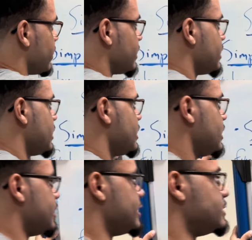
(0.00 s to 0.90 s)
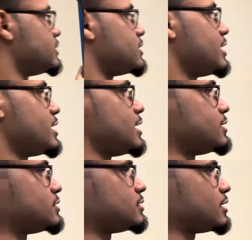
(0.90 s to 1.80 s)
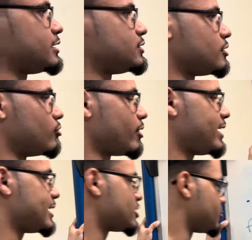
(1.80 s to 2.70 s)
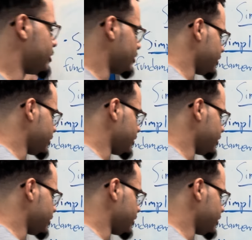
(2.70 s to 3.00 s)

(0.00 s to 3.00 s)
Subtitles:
right? It's a great estimator.